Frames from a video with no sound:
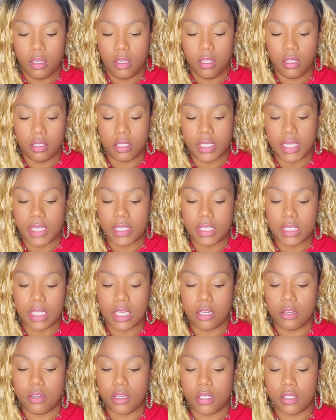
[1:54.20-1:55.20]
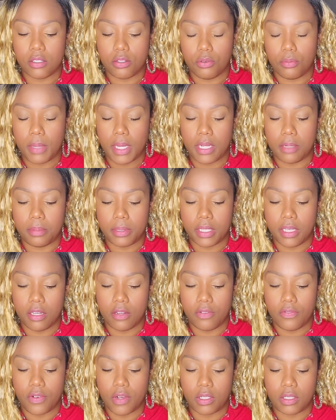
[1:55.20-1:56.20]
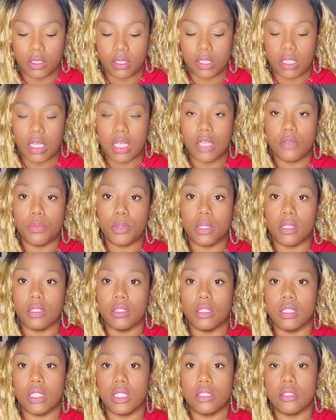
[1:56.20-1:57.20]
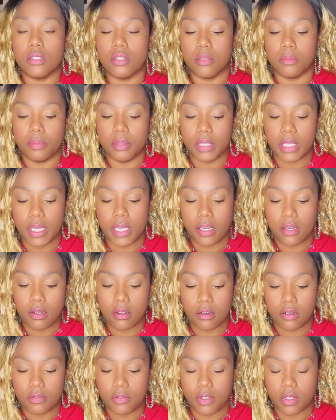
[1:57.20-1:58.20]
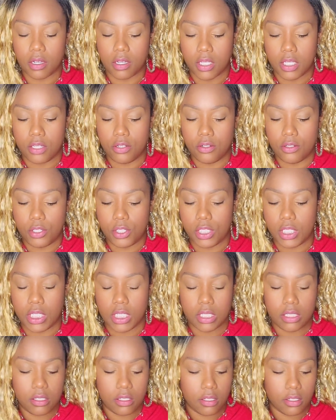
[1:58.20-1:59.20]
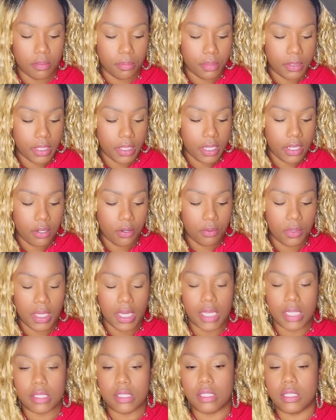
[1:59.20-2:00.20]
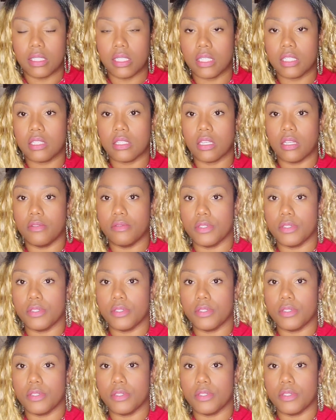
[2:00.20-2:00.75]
Sagittarius, who made a player fall in love. We're going to look into the player, overall energy into the player. We got Six of